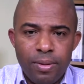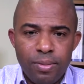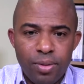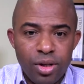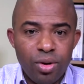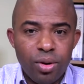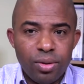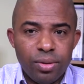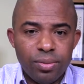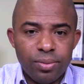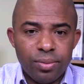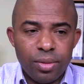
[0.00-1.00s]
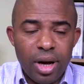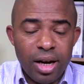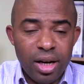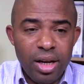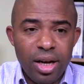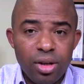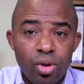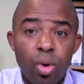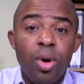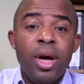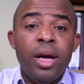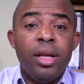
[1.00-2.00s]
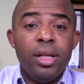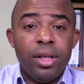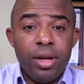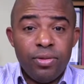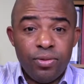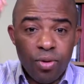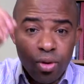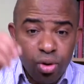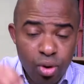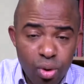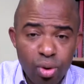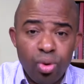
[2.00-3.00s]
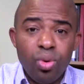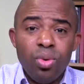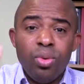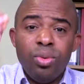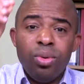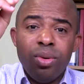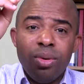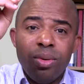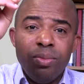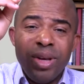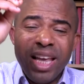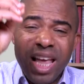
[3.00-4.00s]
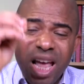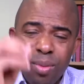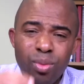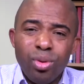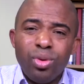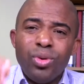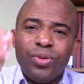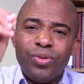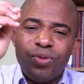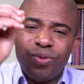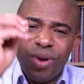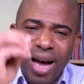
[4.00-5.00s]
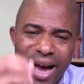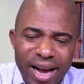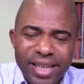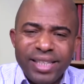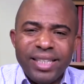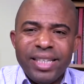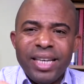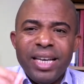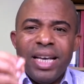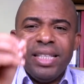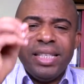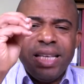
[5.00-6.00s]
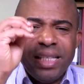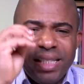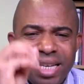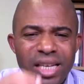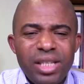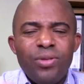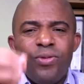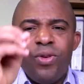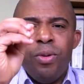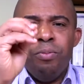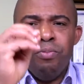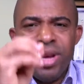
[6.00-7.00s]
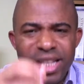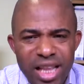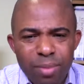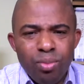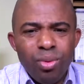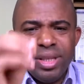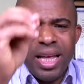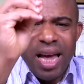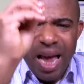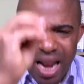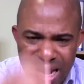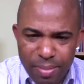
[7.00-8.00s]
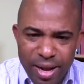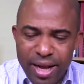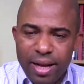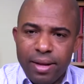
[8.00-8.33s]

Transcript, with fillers: Praise God. Hallelujah. So the, for you to be able to fight this formidable enemy